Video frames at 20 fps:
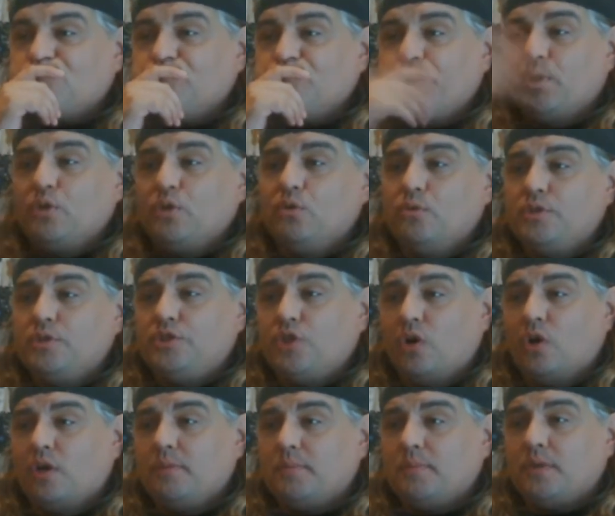But who would
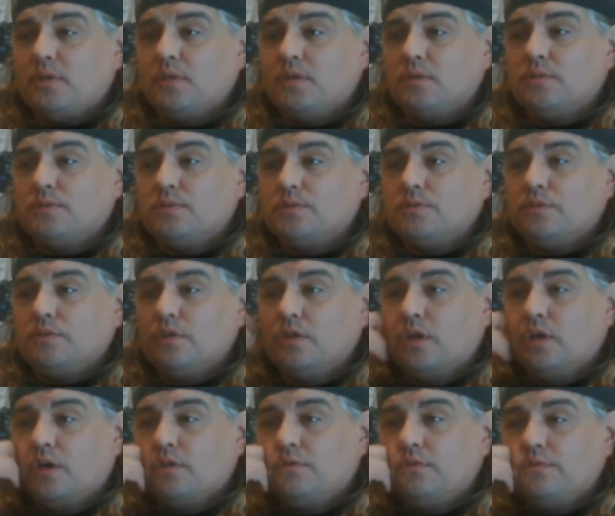join me? You
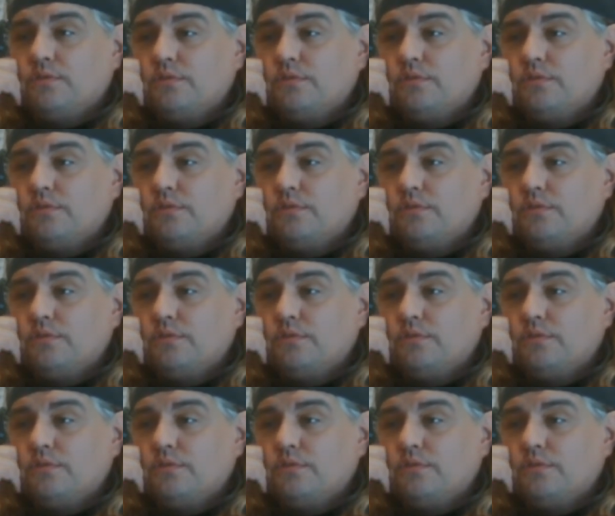know?